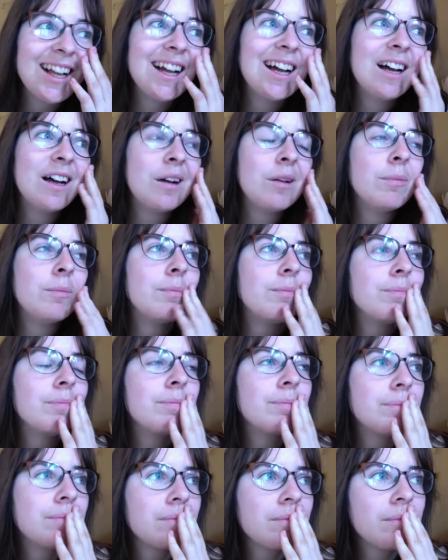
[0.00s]

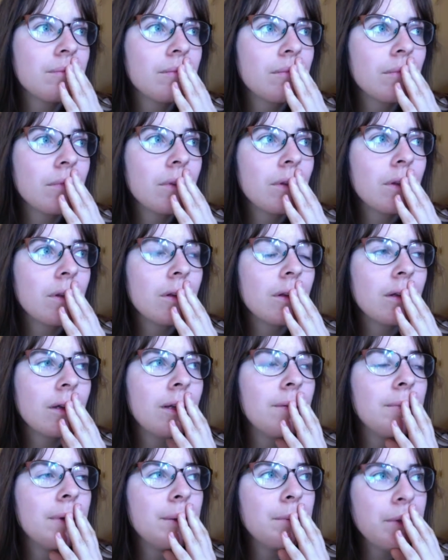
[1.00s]

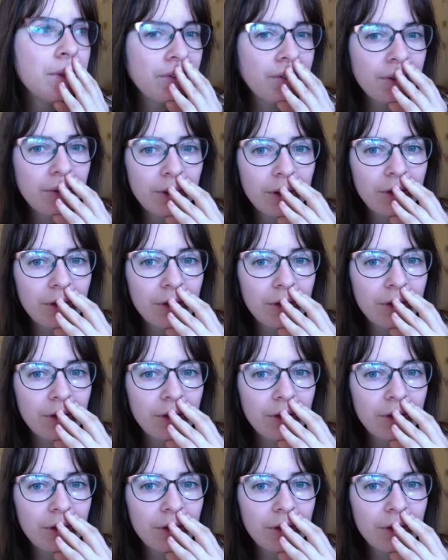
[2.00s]
It made me feel